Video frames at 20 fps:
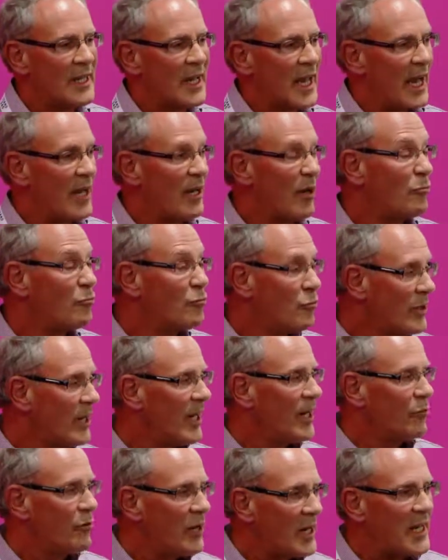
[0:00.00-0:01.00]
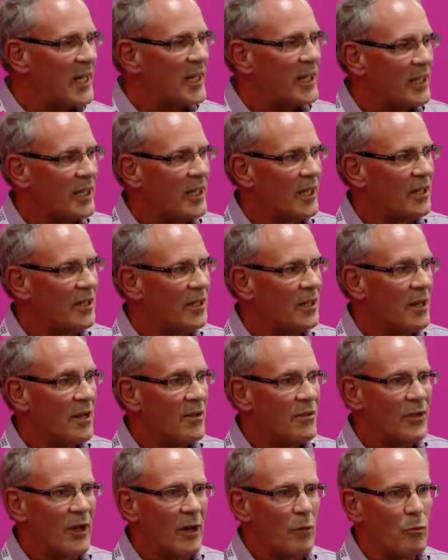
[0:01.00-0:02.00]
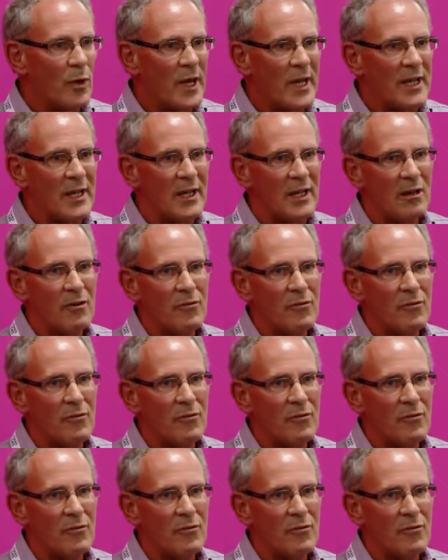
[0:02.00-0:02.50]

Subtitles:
And I'm really, really keen that we,